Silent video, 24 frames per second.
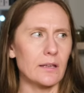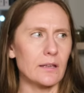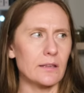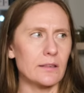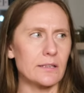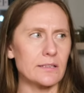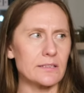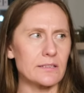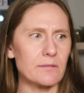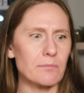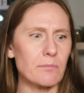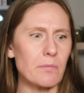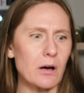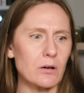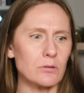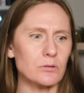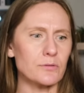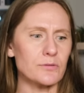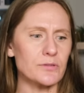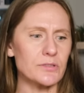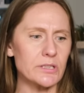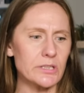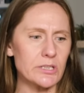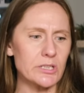the amount
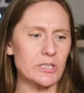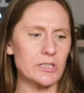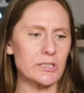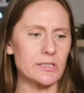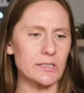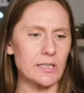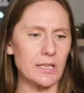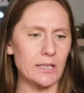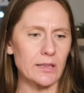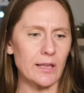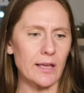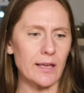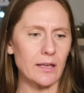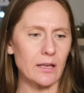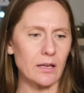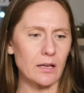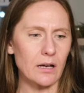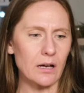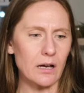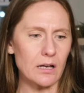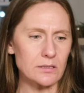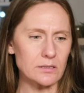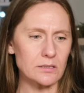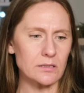of stitches that
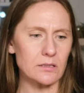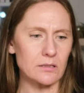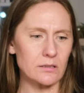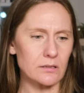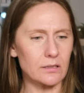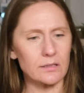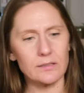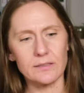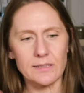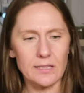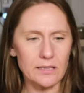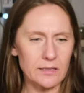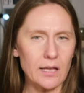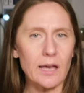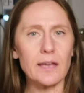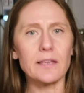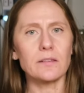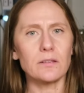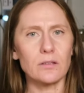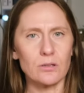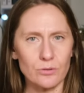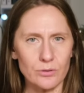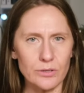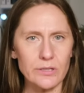I
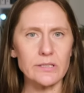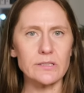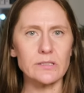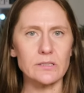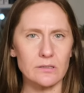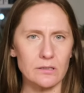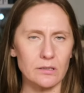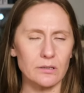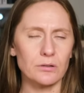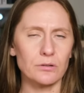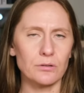increased